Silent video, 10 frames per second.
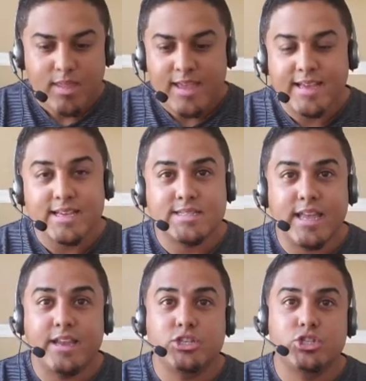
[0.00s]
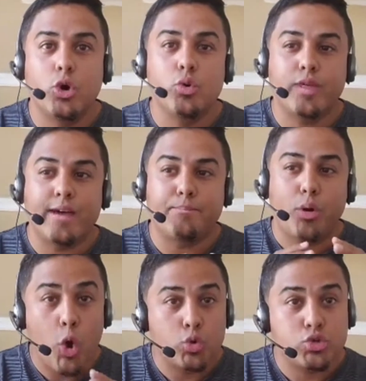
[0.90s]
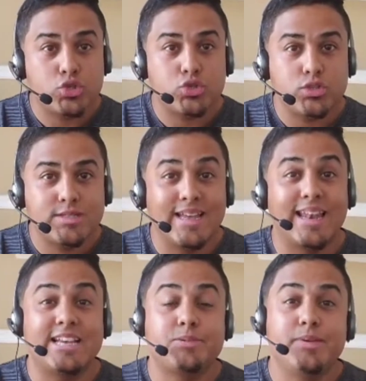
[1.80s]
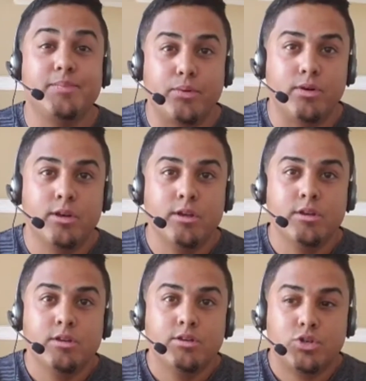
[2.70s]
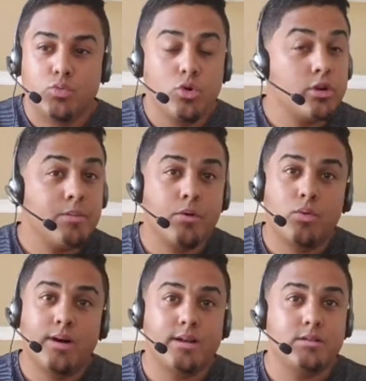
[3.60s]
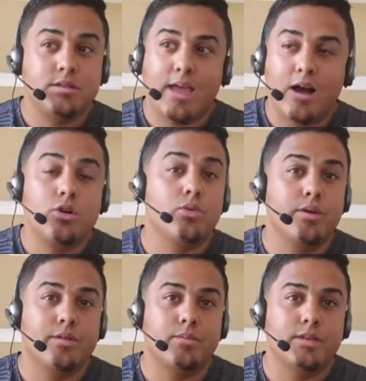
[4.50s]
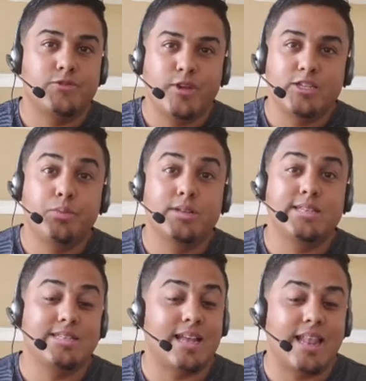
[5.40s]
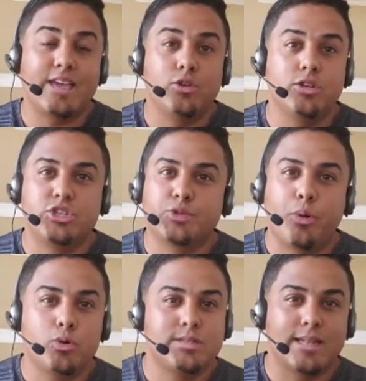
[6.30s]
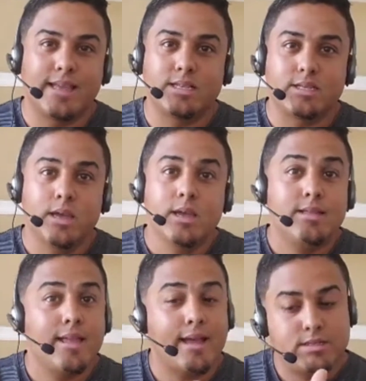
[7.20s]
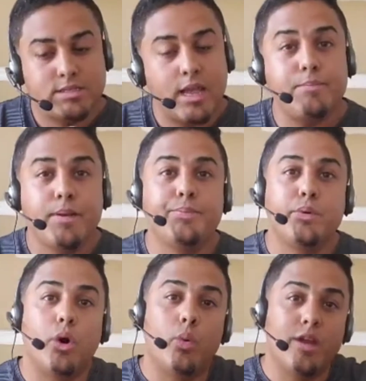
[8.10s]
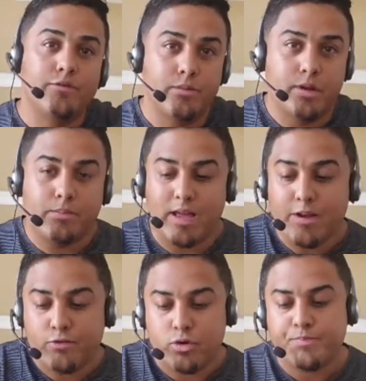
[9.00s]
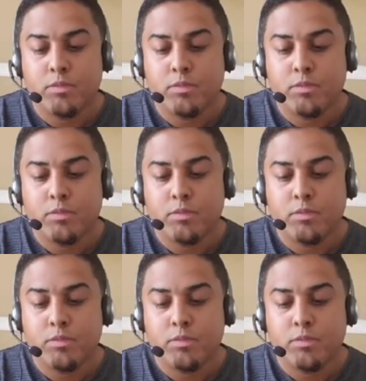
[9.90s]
is they show that post to less people. So rule number one in the algorithm is Facebook does not like you to just post links that send people away from their platform.